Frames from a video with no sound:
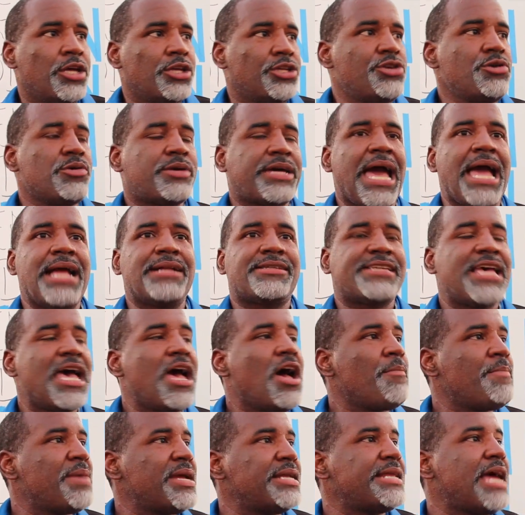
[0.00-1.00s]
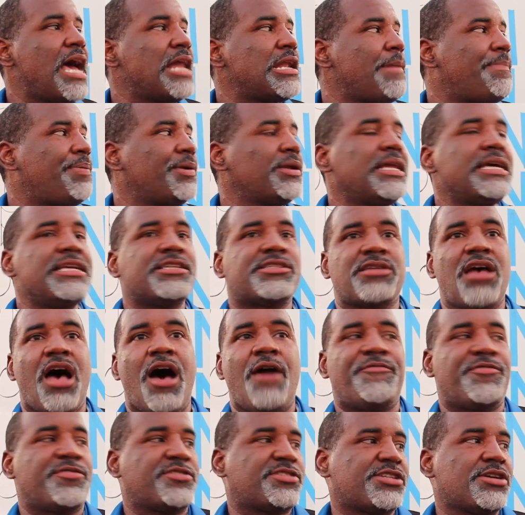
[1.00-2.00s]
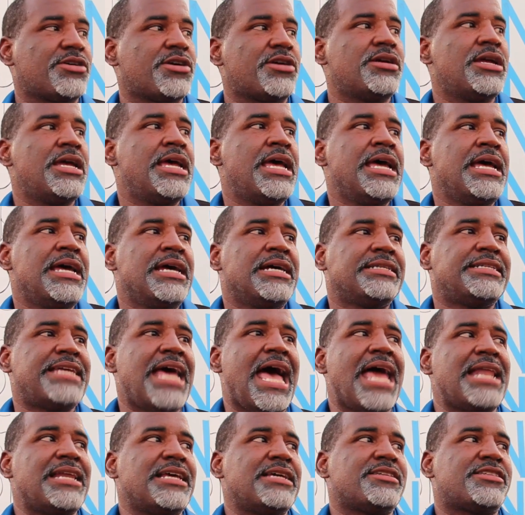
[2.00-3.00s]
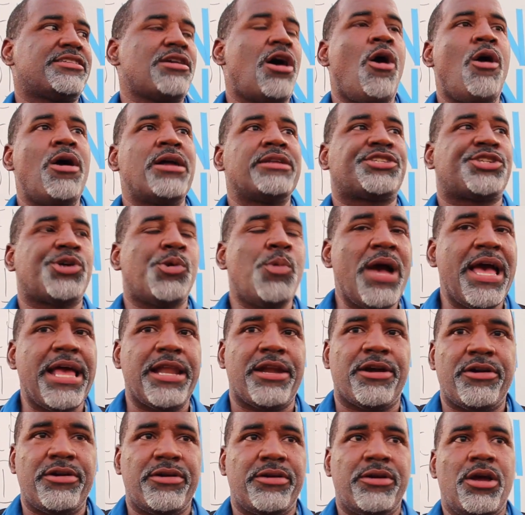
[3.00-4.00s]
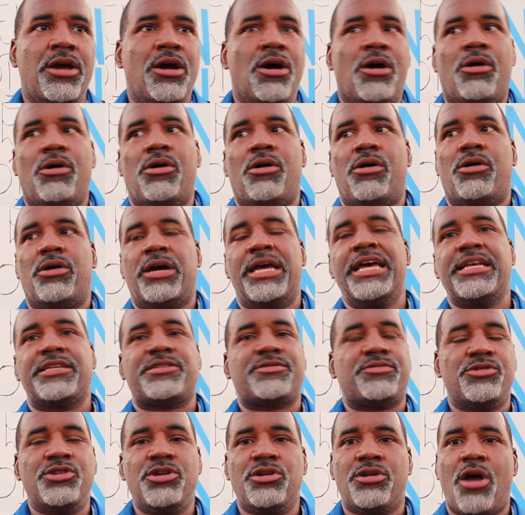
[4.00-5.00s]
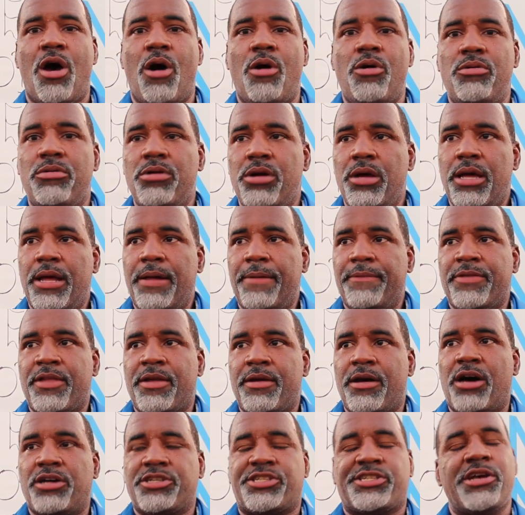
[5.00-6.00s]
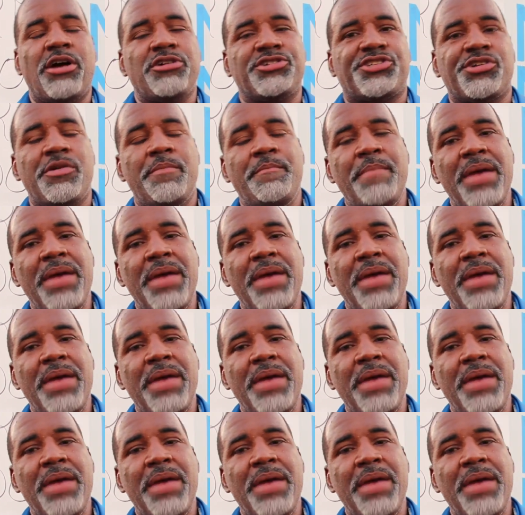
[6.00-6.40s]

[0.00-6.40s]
You can't tell me that a police officer that is on Twitter or or social